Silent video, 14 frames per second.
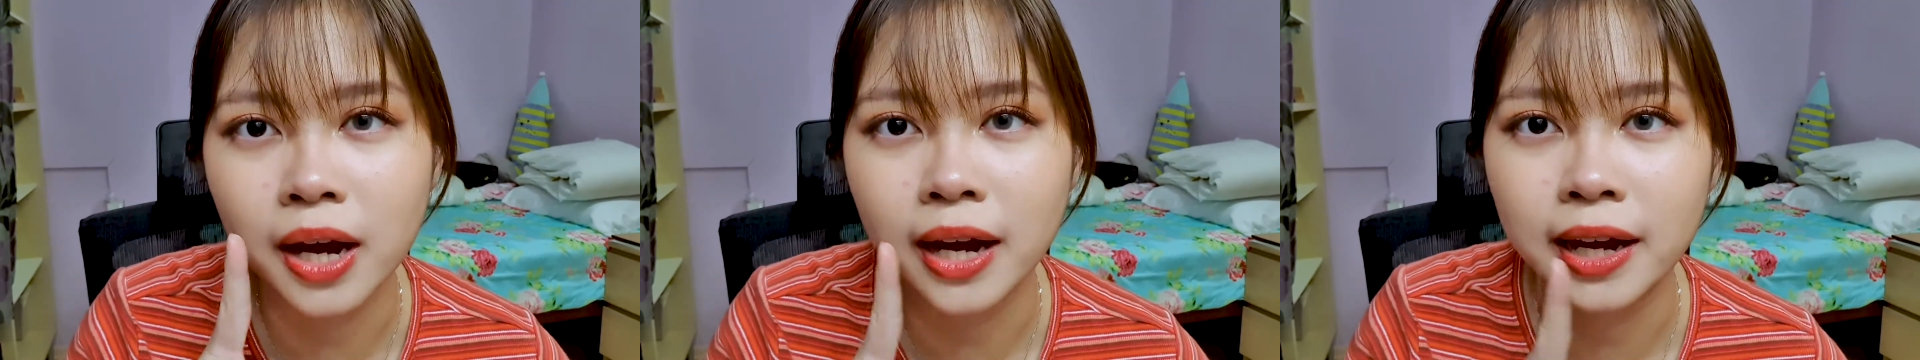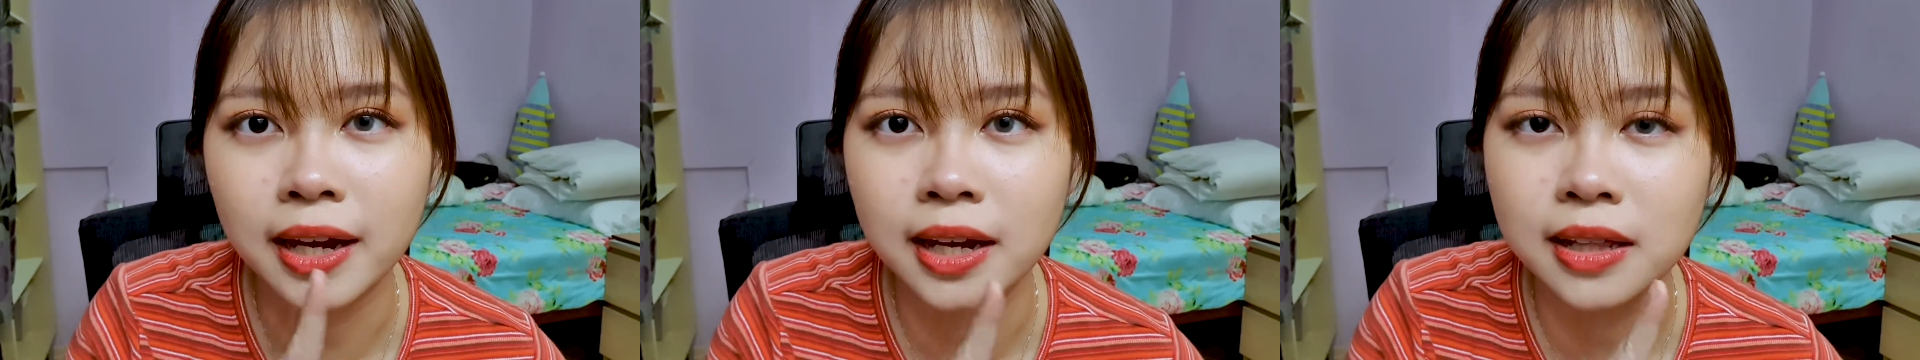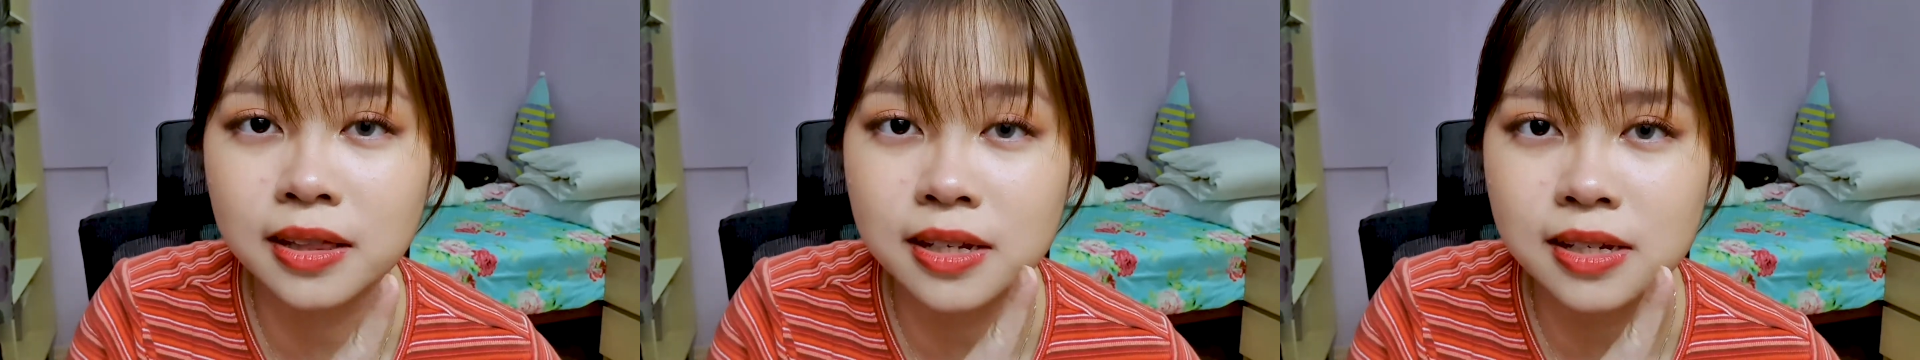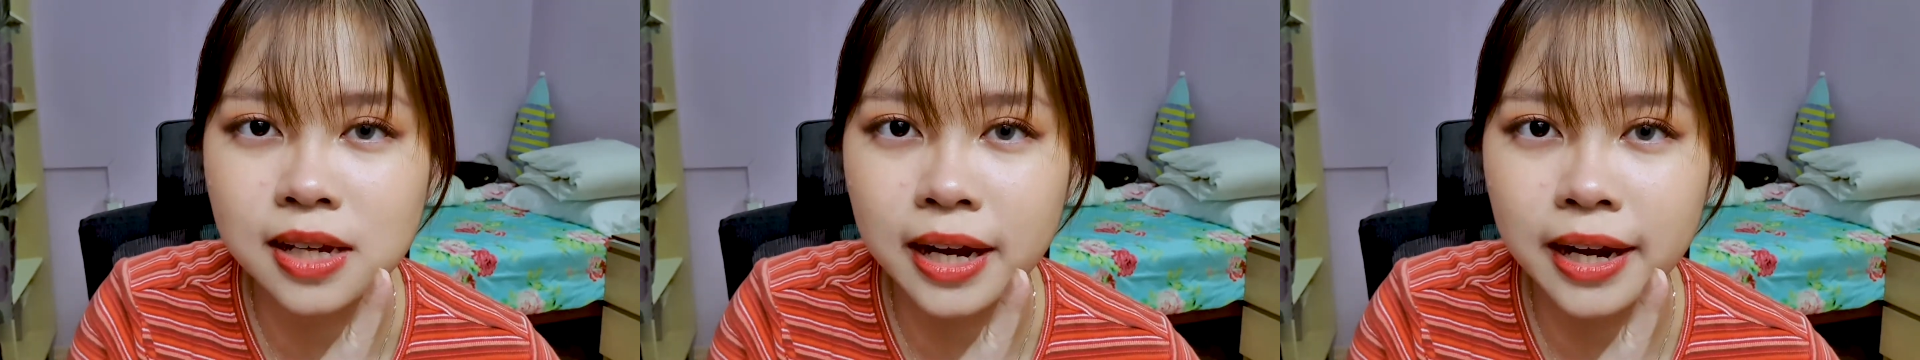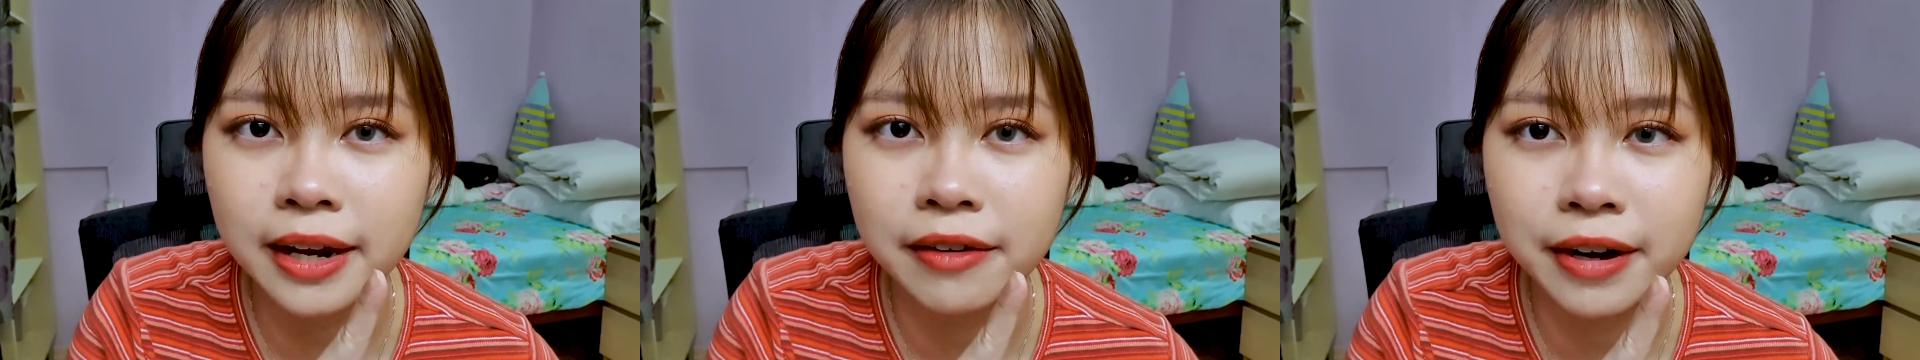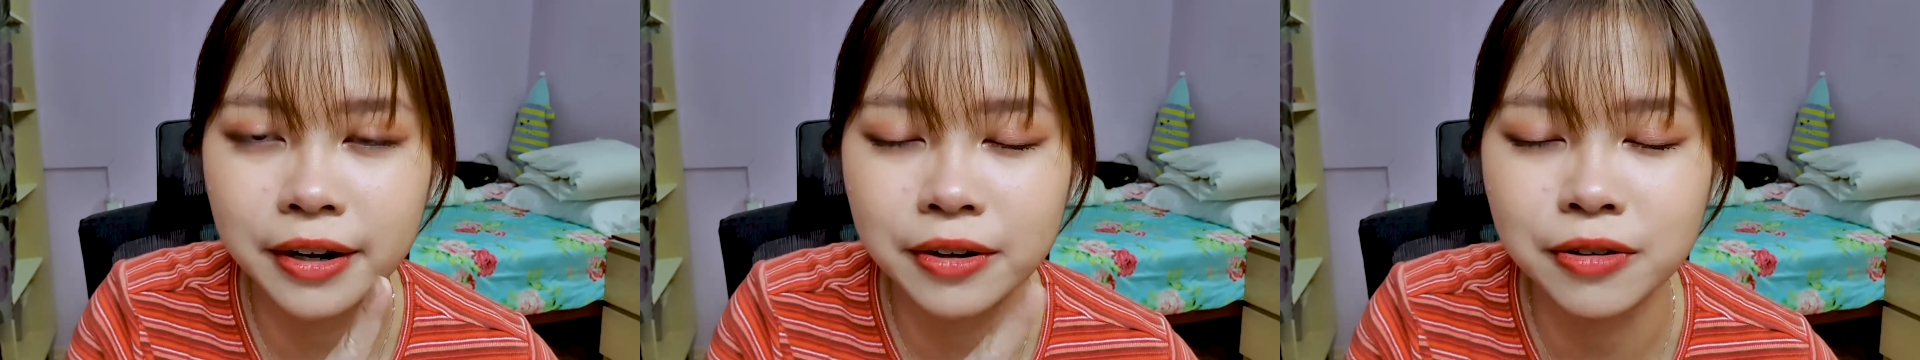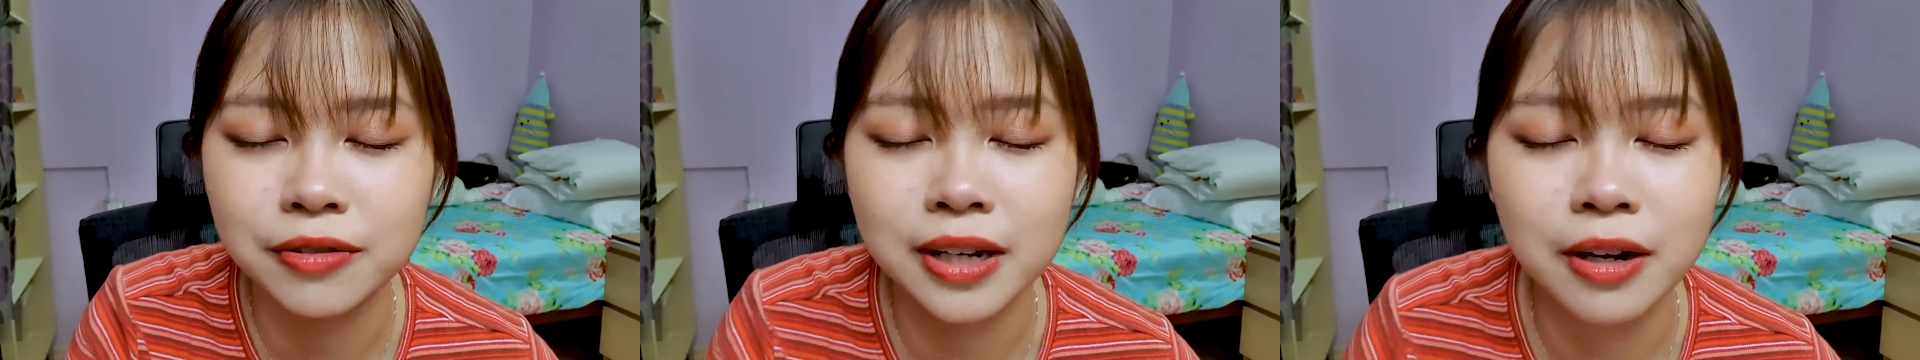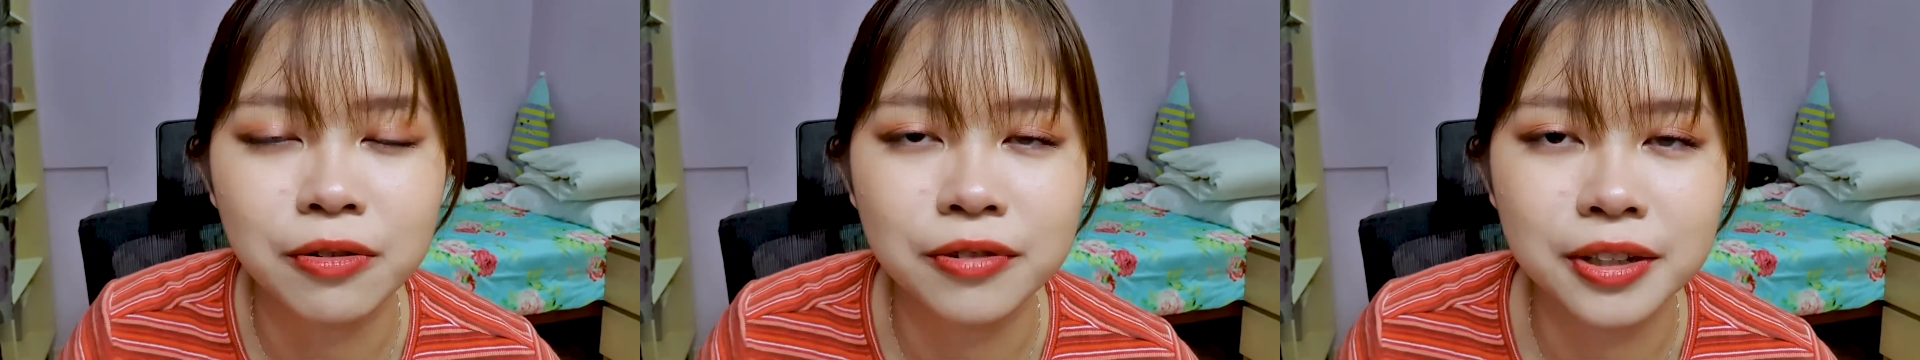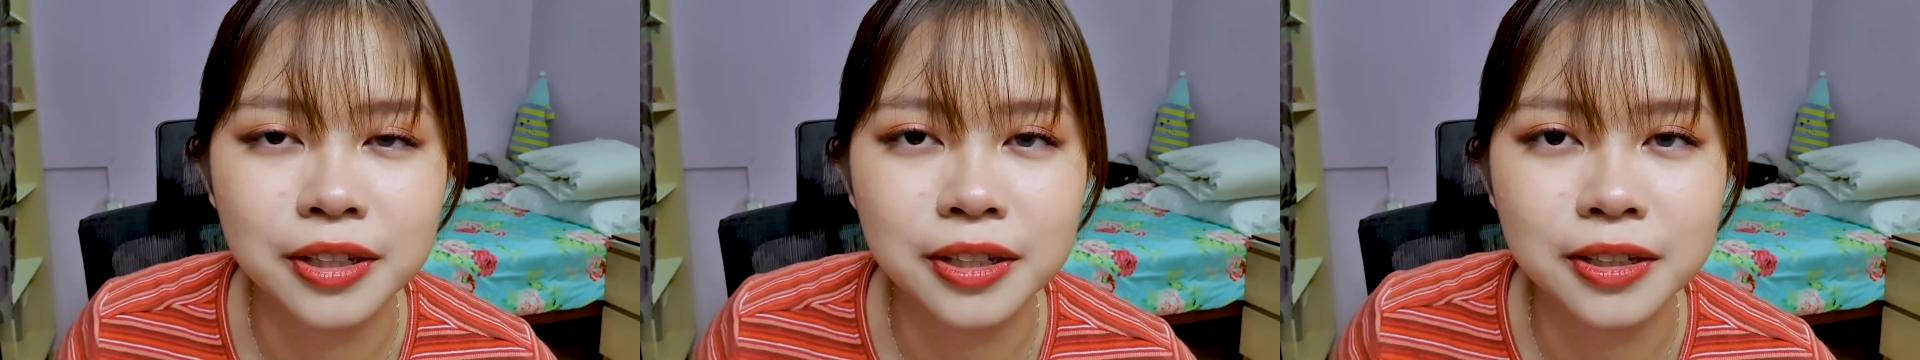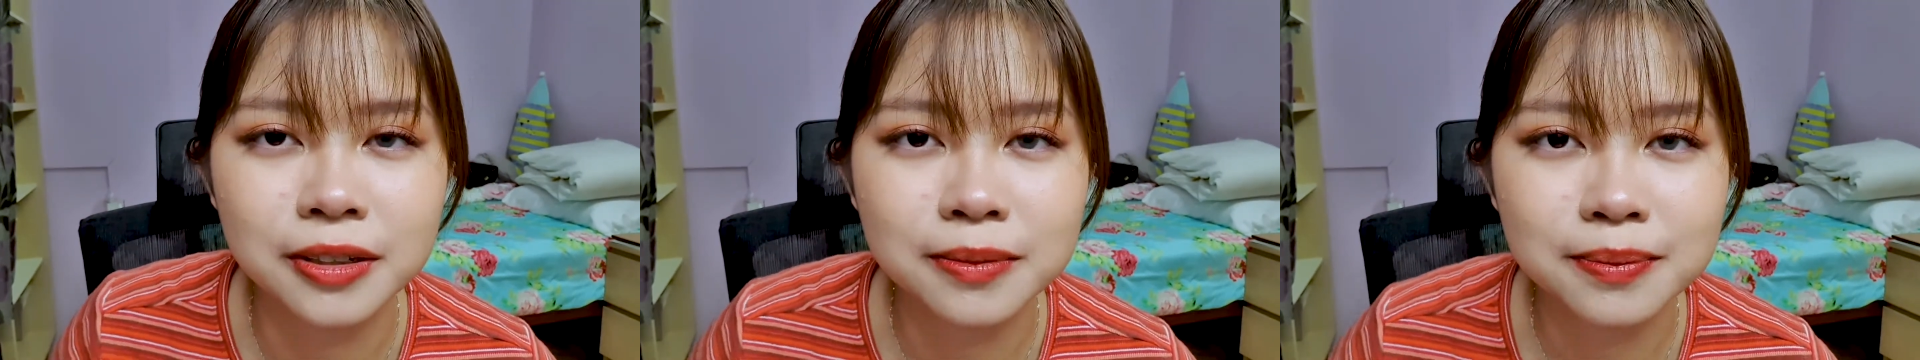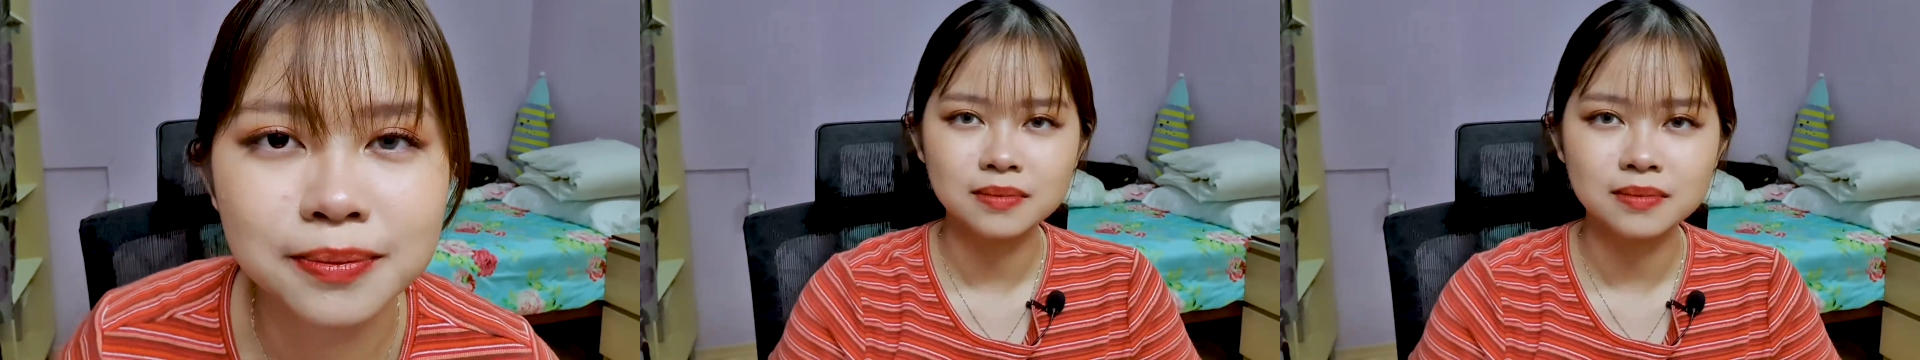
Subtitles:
eye and this eye right down over here.